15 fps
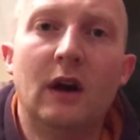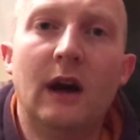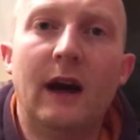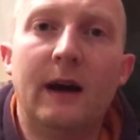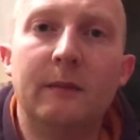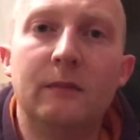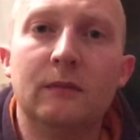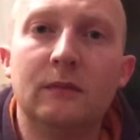
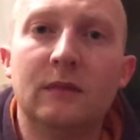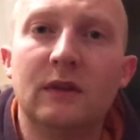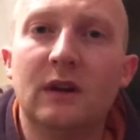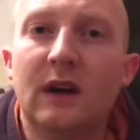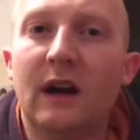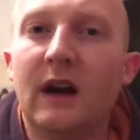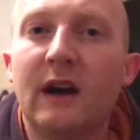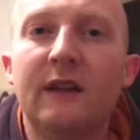um,
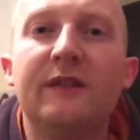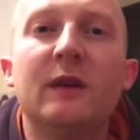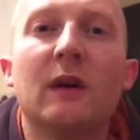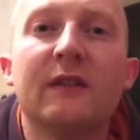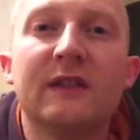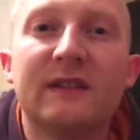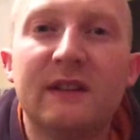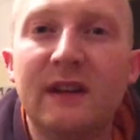if you
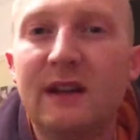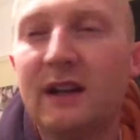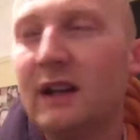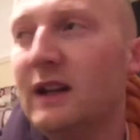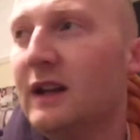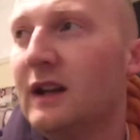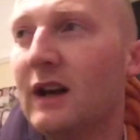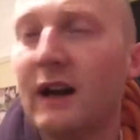have a
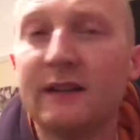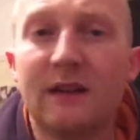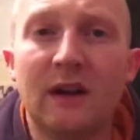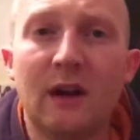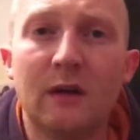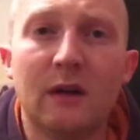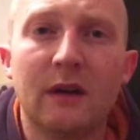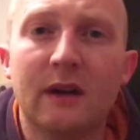sneaky, I don't
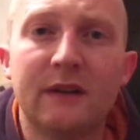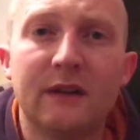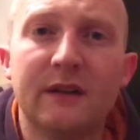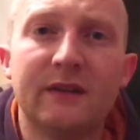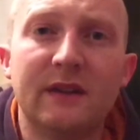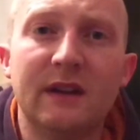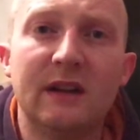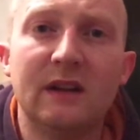know, a,
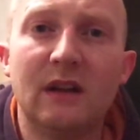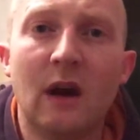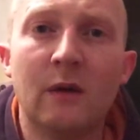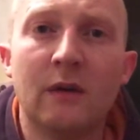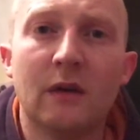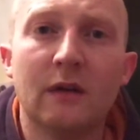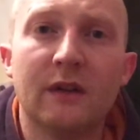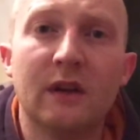sneaky
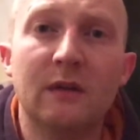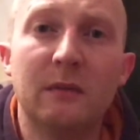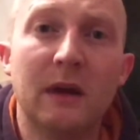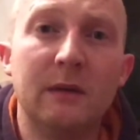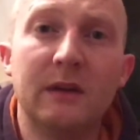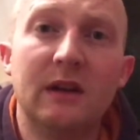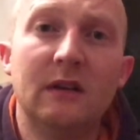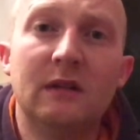donut that
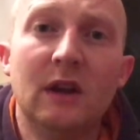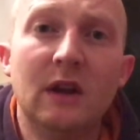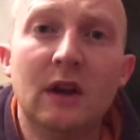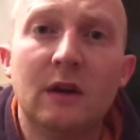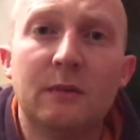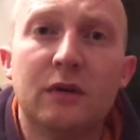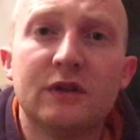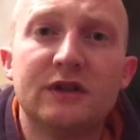maybe
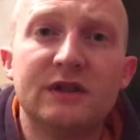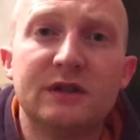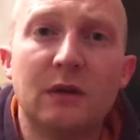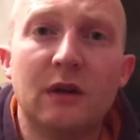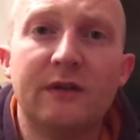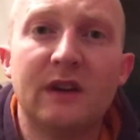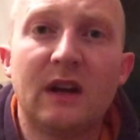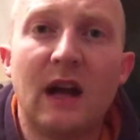pushes
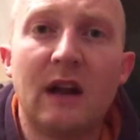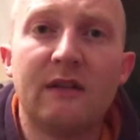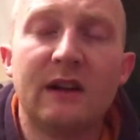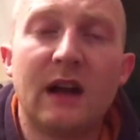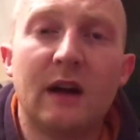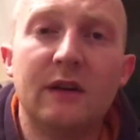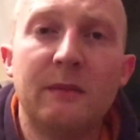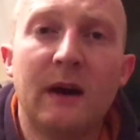you over your calorie
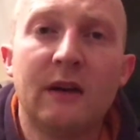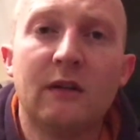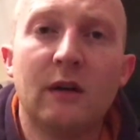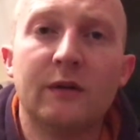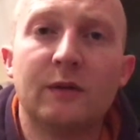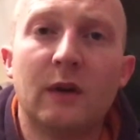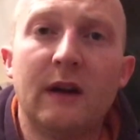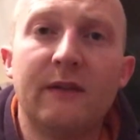count, your
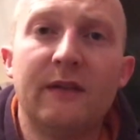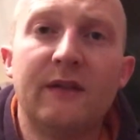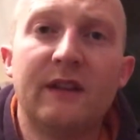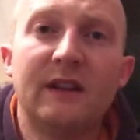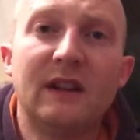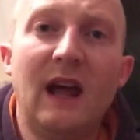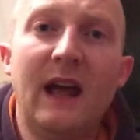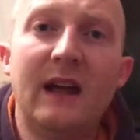macros, whatever for
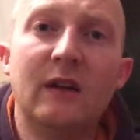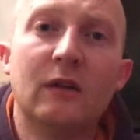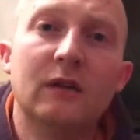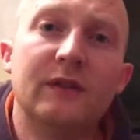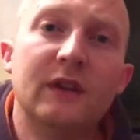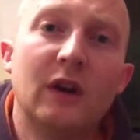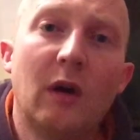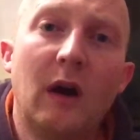the day, or
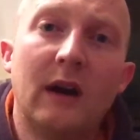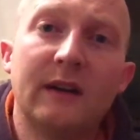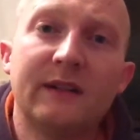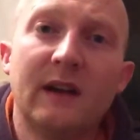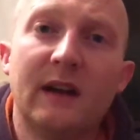if you go out on a